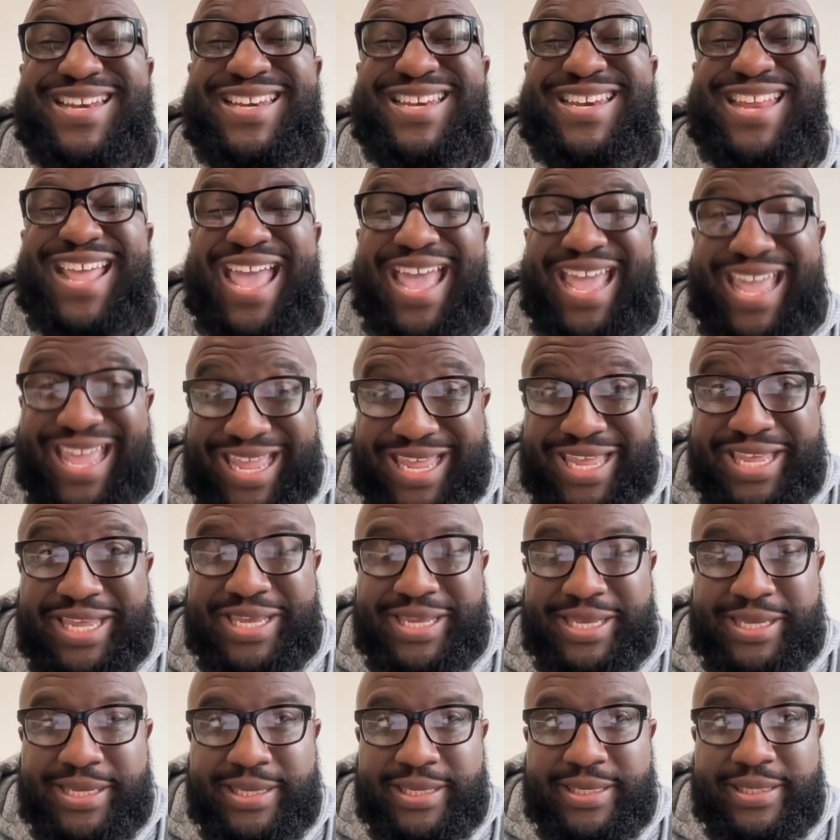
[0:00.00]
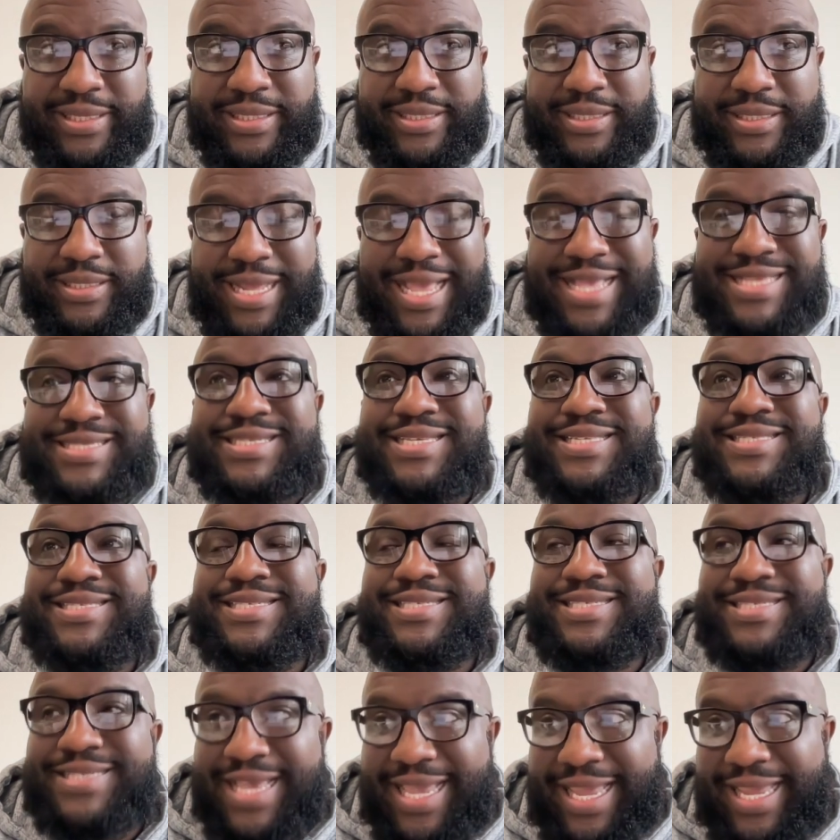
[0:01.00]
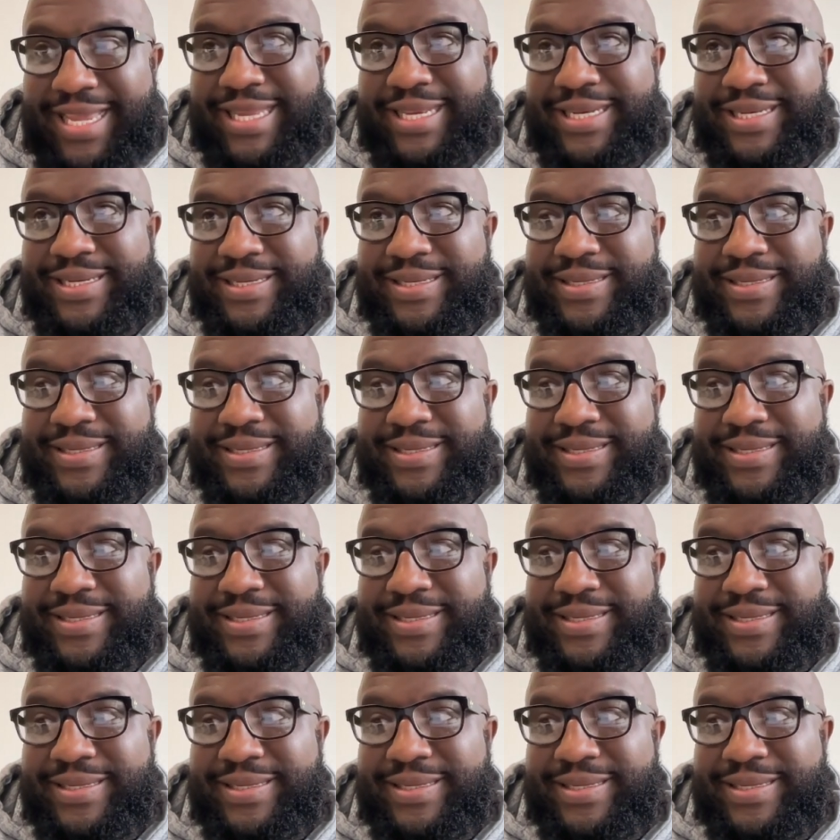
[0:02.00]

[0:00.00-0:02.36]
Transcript: day. That's insane.